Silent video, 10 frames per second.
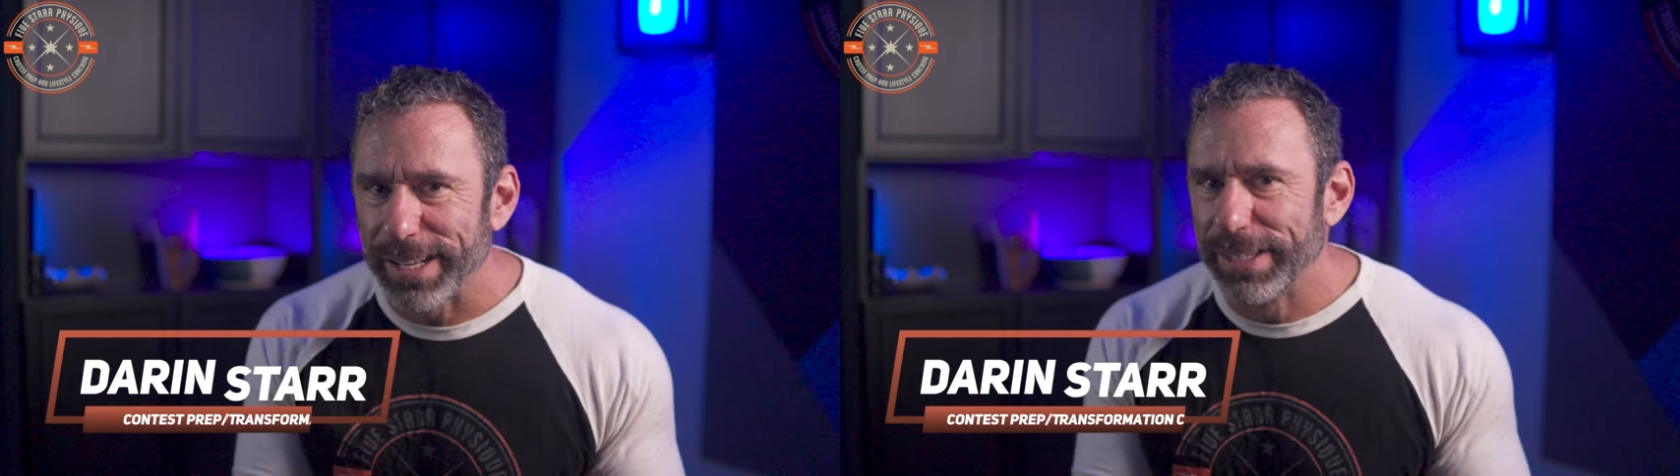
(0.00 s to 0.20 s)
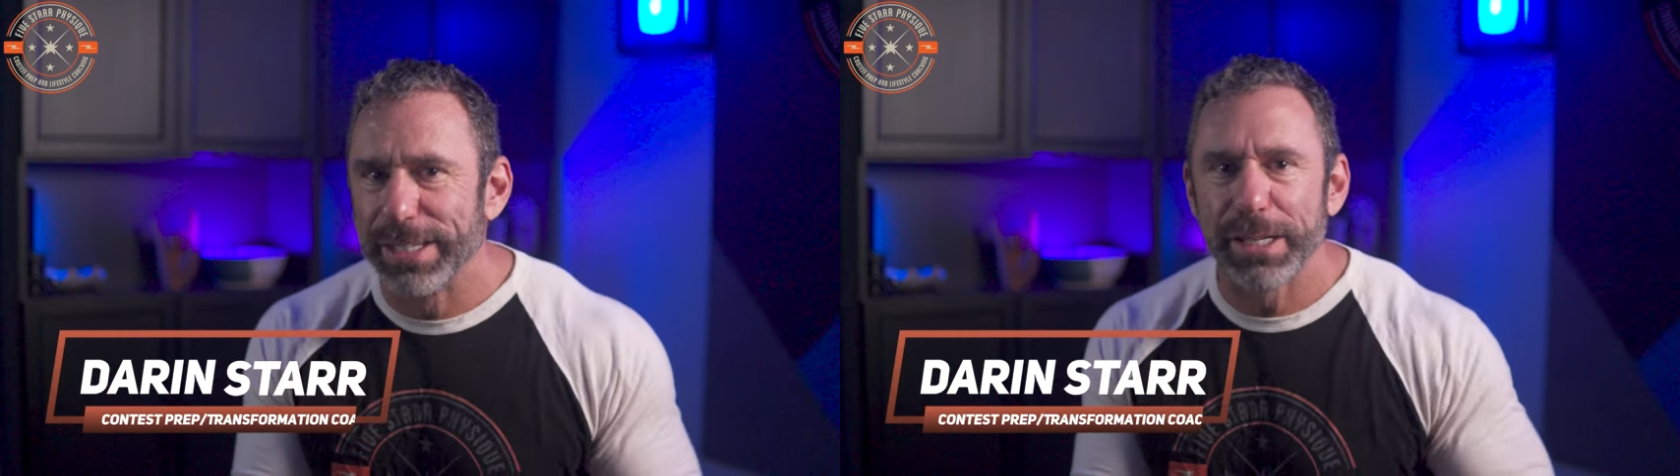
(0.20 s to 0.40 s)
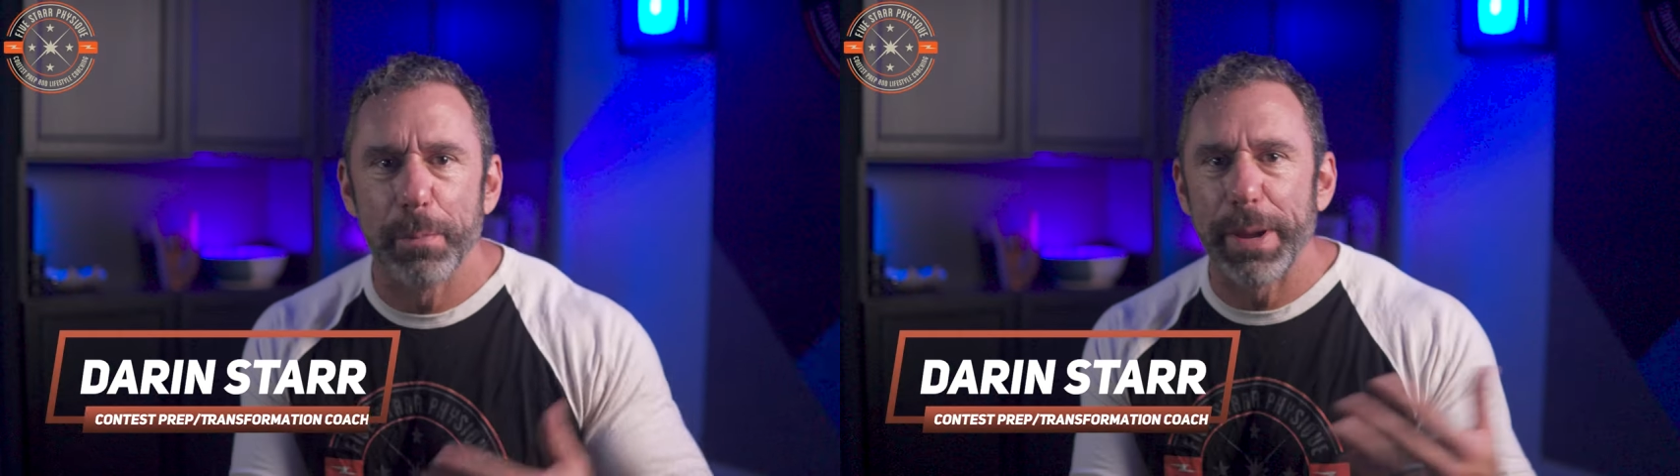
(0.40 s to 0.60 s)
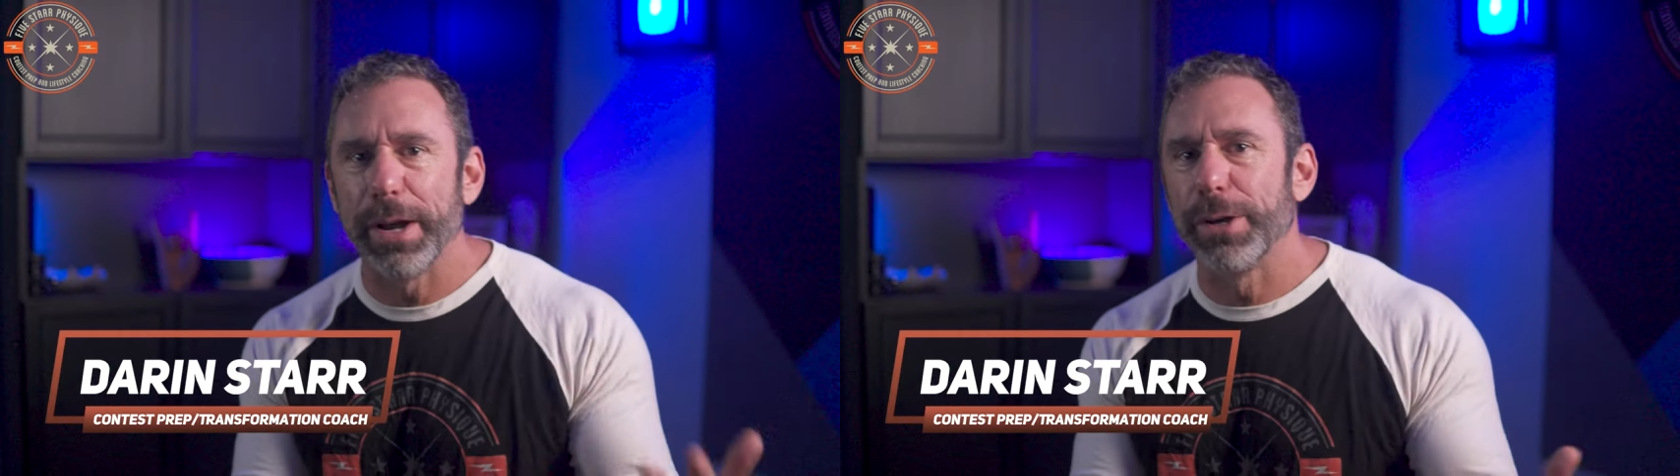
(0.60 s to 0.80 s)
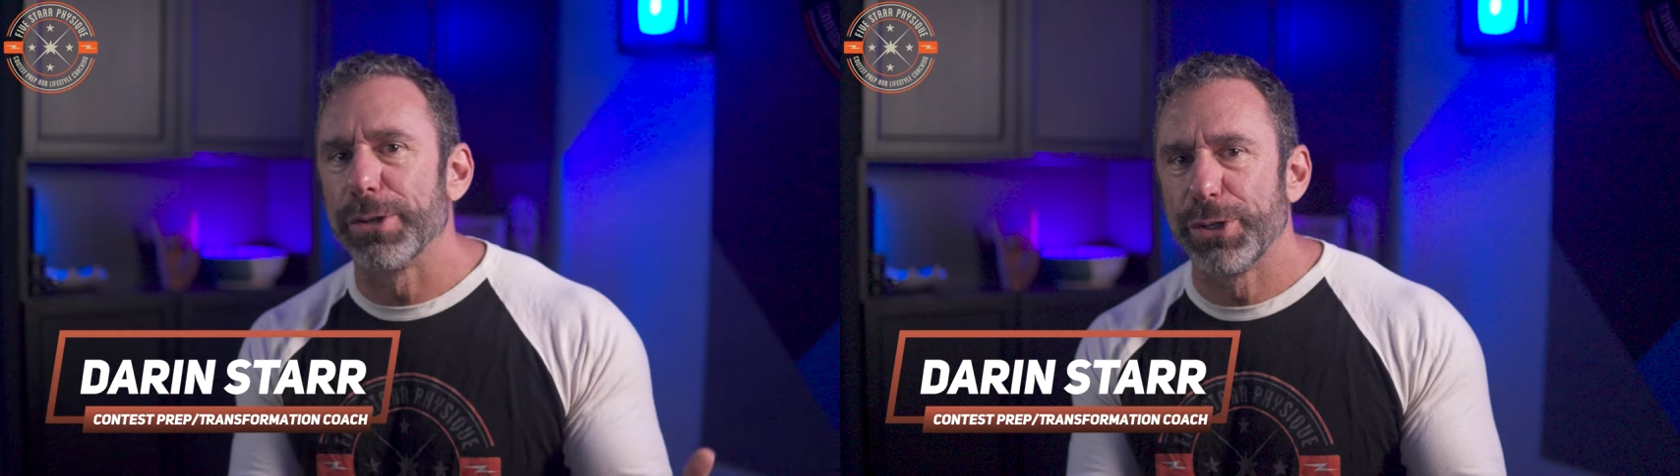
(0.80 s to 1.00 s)
at least
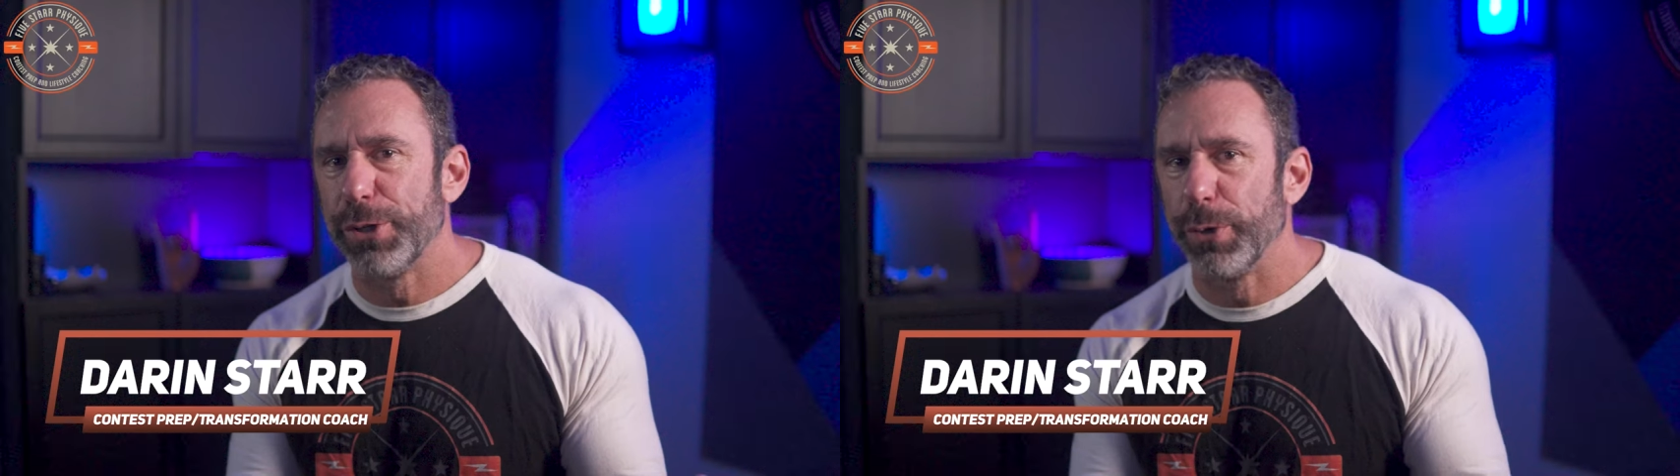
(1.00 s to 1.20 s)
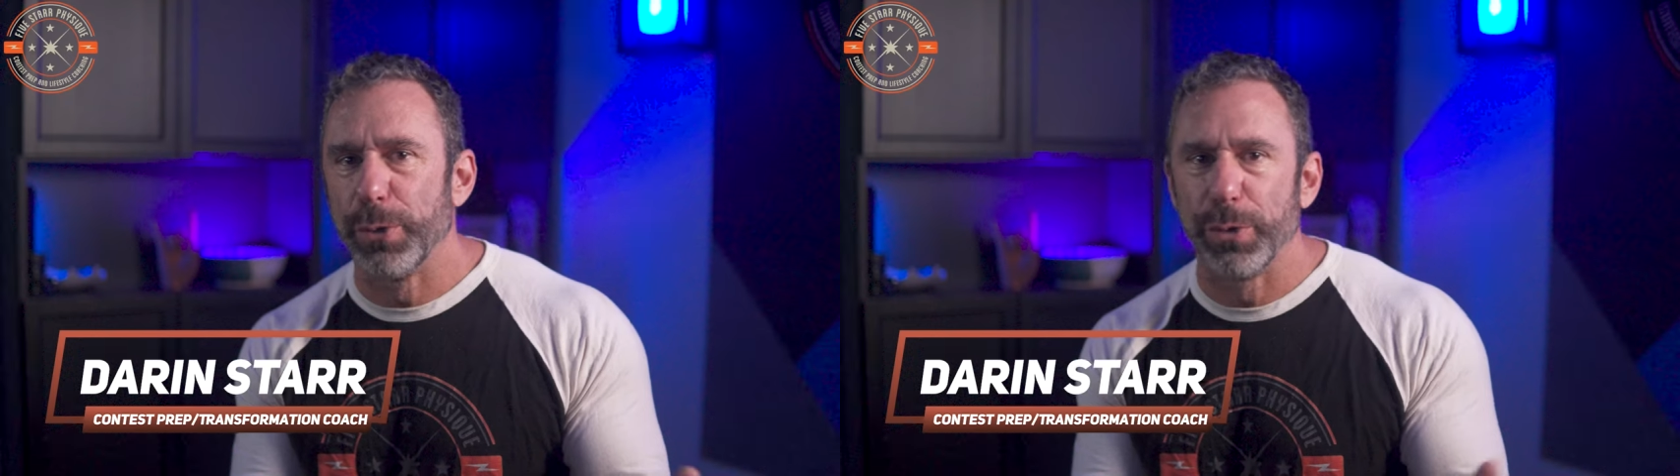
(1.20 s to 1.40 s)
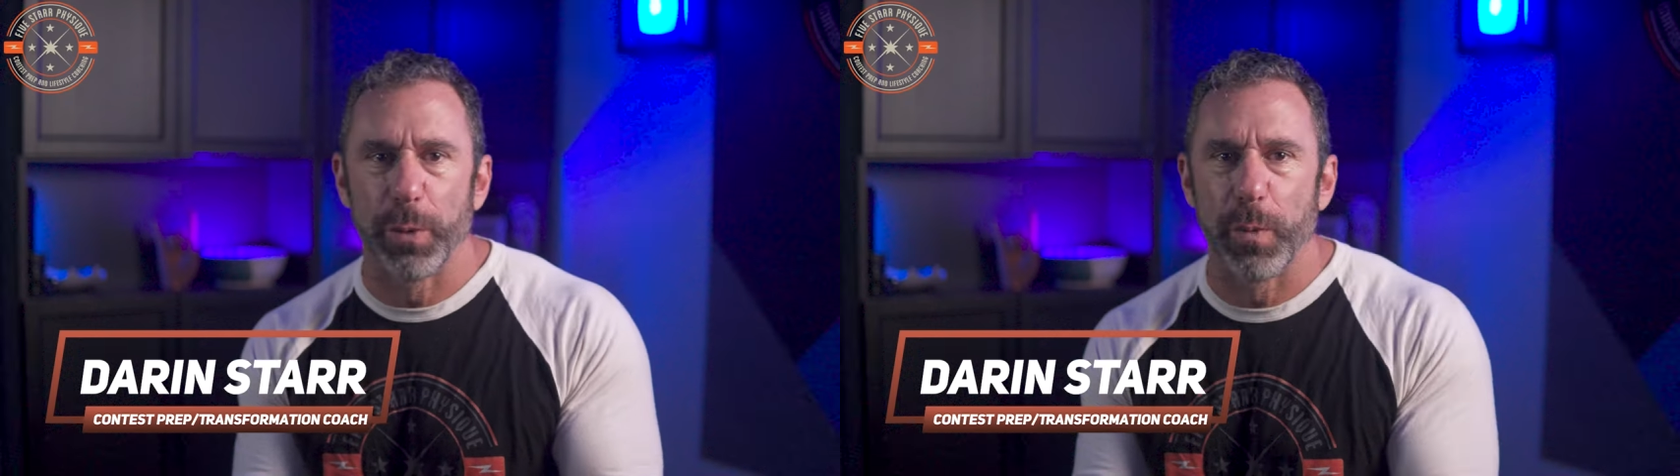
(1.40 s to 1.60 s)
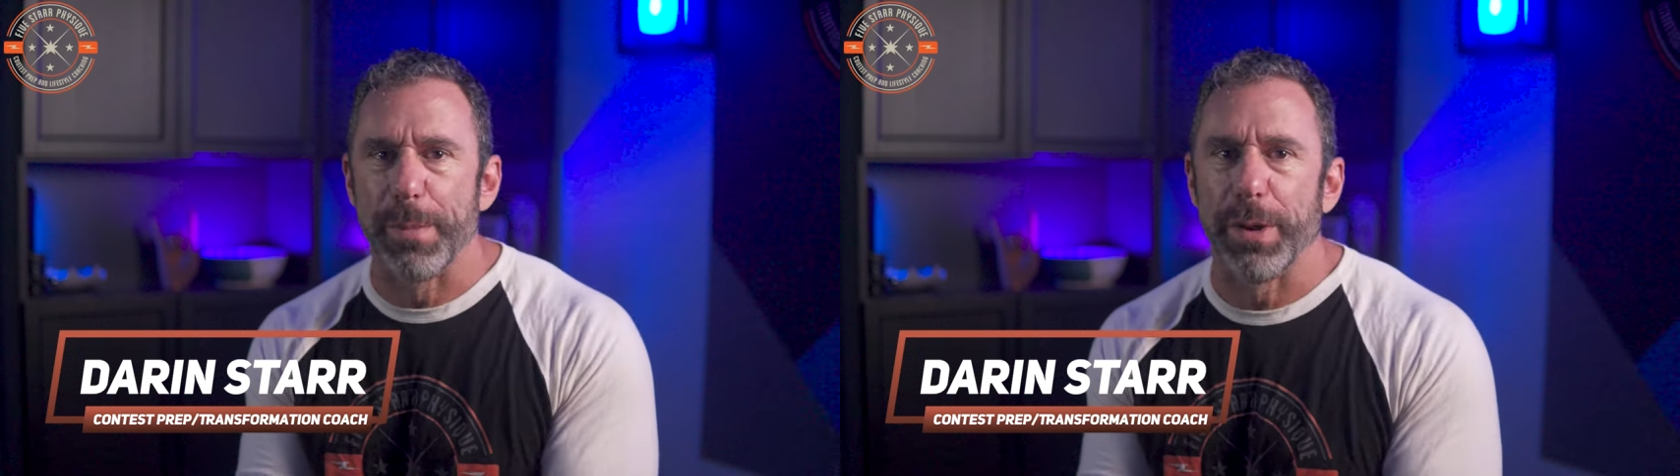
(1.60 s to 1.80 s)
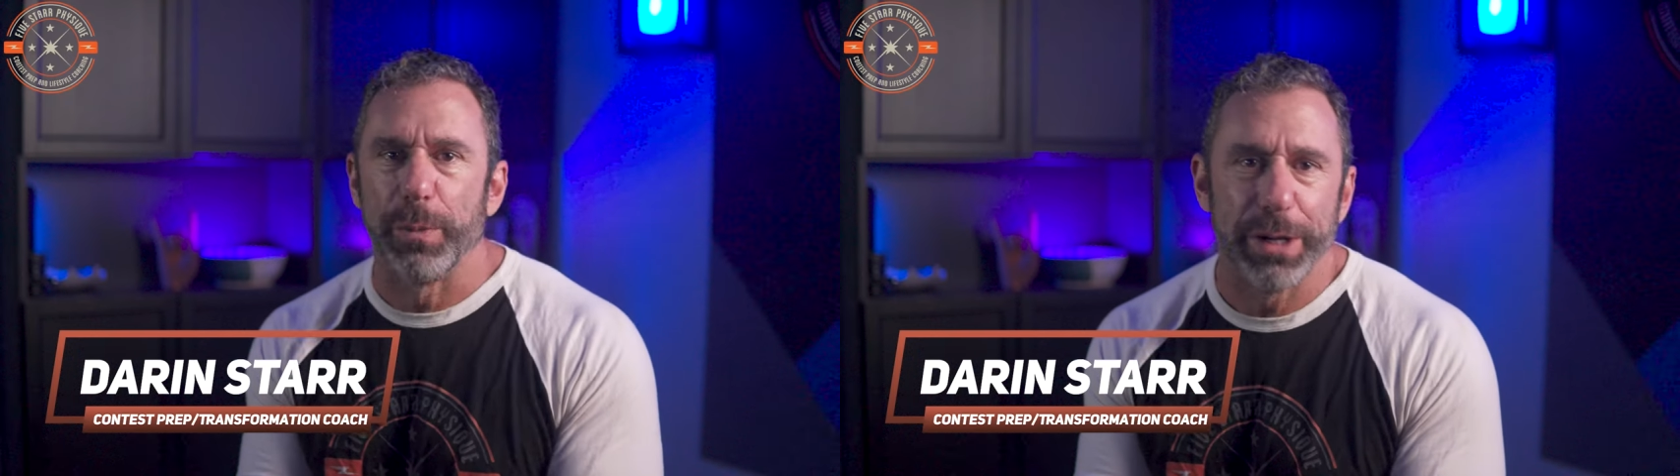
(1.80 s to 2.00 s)
compared to the women.